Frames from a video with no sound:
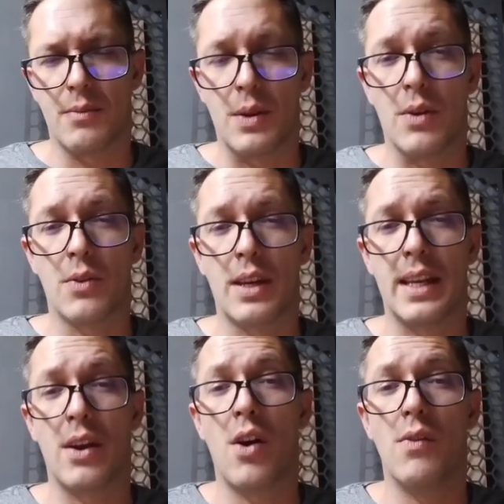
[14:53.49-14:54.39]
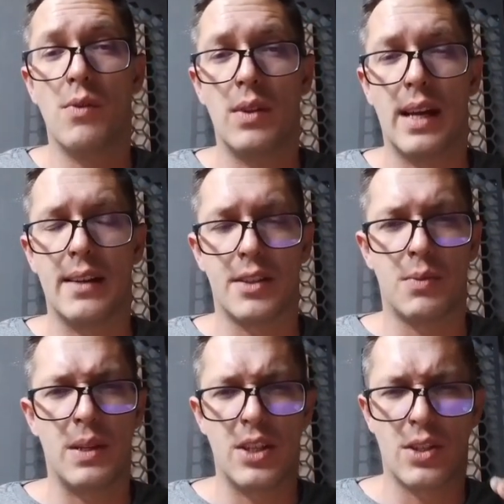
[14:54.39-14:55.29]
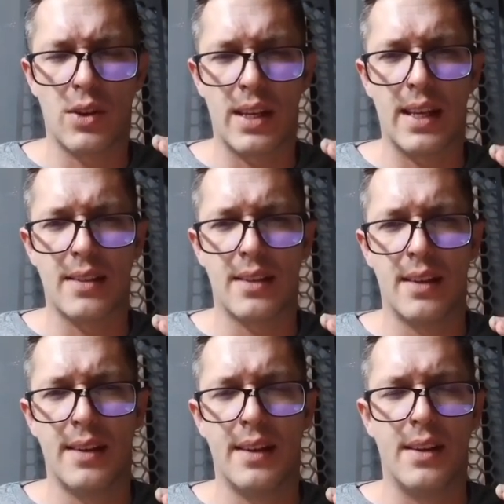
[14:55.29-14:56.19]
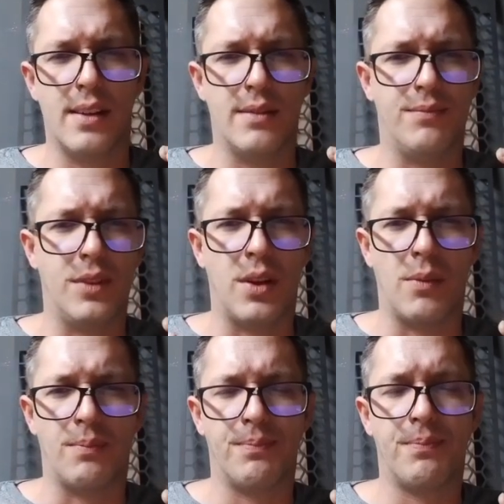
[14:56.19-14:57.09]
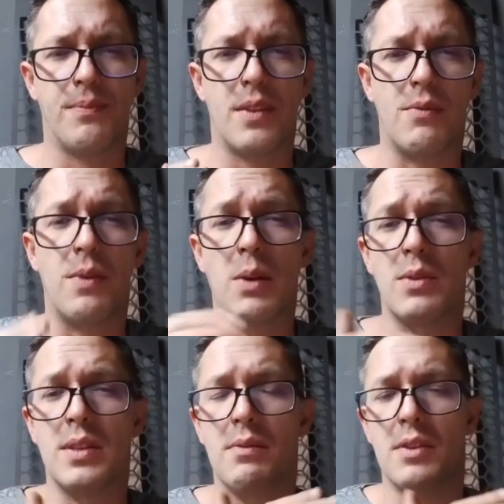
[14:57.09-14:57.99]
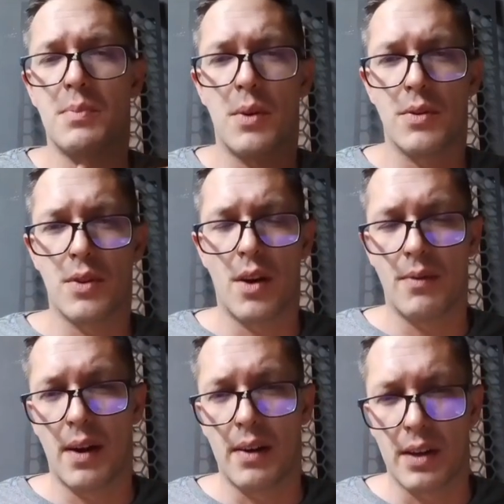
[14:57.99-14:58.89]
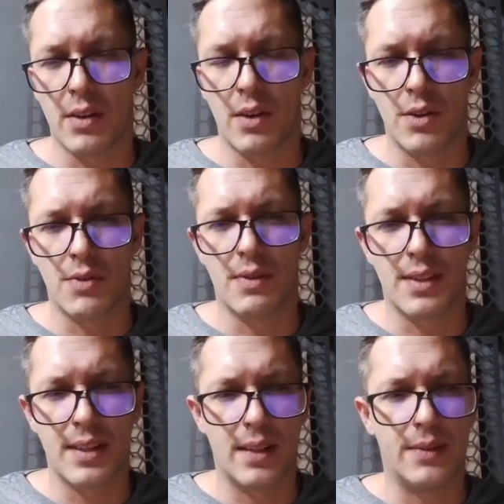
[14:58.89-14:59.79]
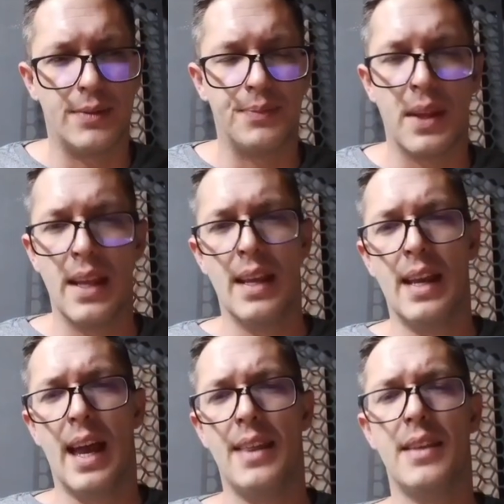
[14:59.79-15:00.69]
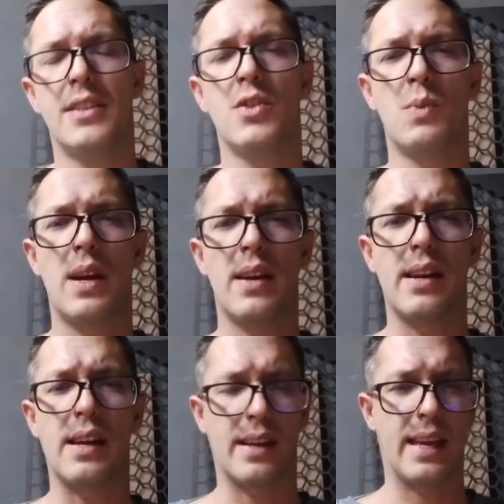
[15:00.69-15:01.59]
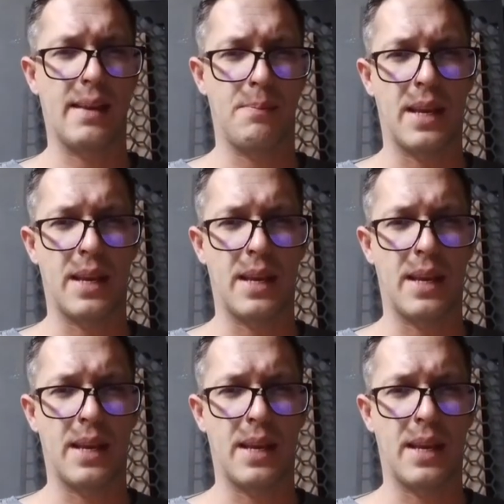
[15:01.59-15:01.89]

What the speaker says: We're not looking at overall loudness, we're just looking at, you know, the frequency response of our enclosure itself. And this is where it